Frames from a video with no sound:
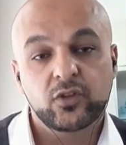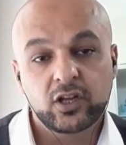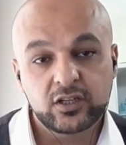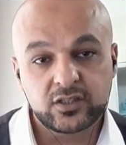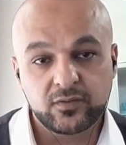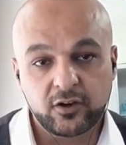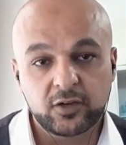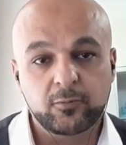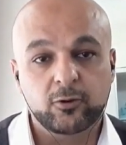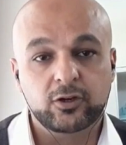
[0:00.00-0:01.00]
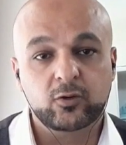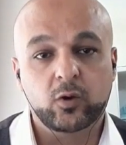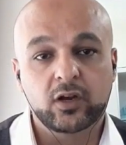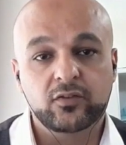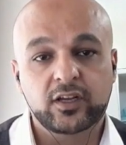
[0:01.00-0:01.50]
It's a very important
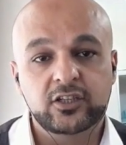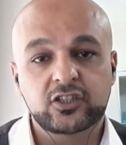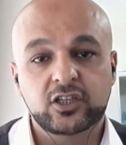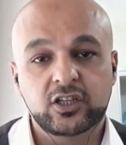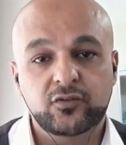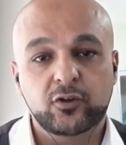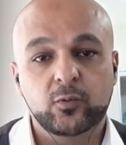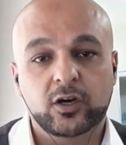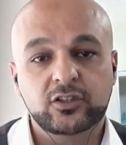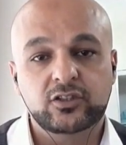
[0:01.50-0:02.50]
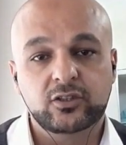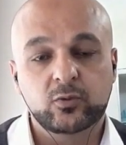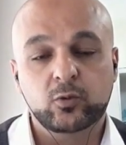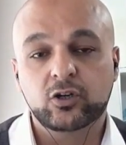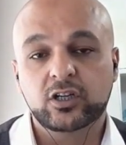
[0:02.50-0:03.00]
qualification if you want to
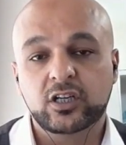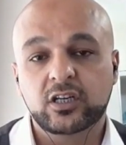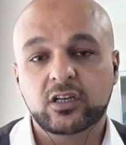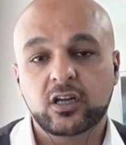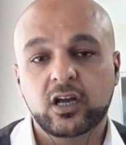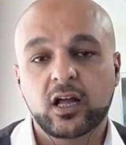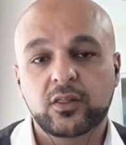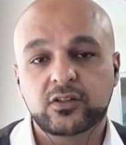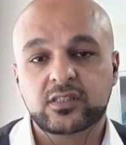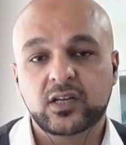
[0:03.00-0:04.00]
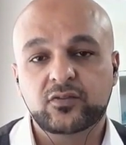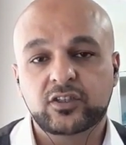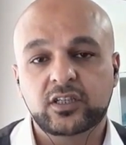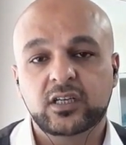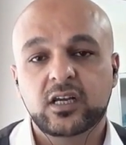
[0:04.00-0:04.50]
work in health and
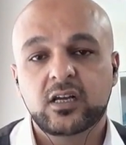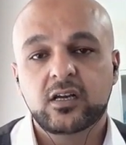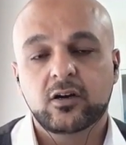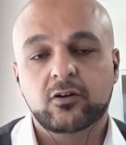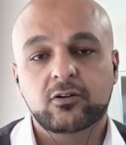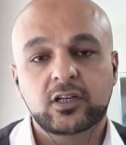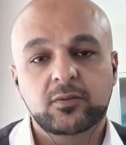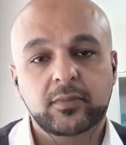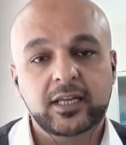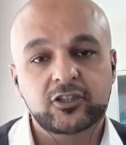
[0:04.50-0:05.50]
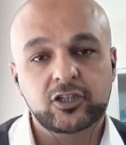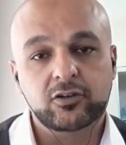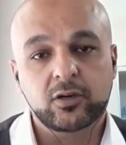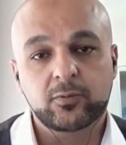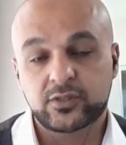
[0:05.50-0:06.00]
safety or in a
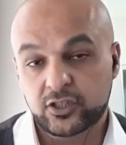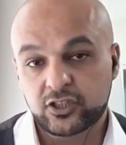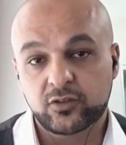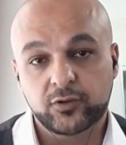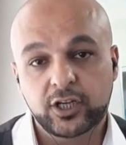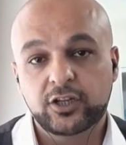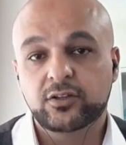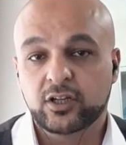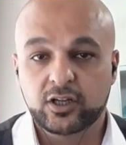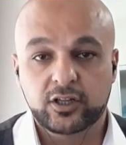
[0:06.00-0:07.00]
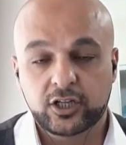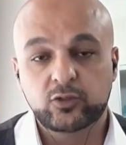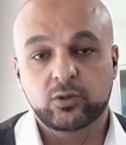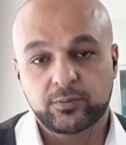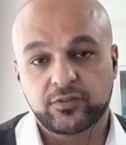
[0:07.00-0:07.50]
managerial position. Really, it
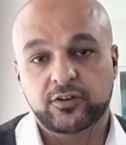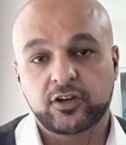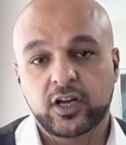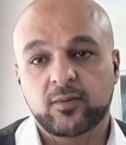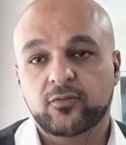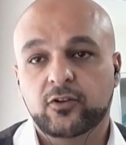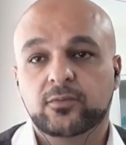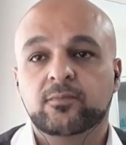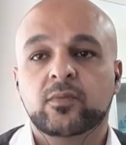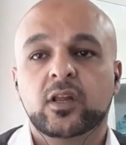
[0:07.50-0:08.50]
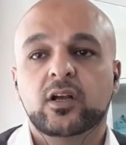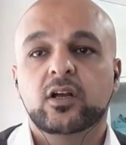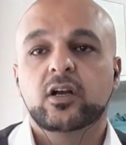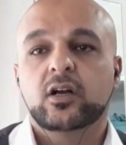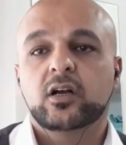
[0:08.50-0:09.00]
will be very helpful.
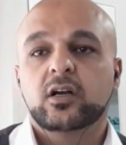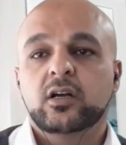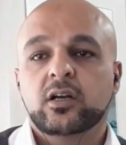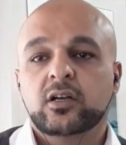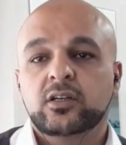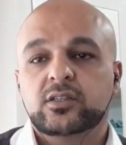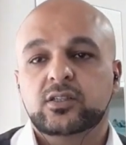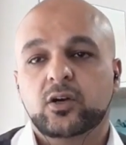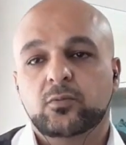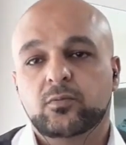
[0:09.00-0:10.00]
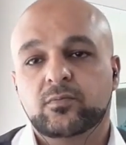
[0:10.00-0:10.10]
So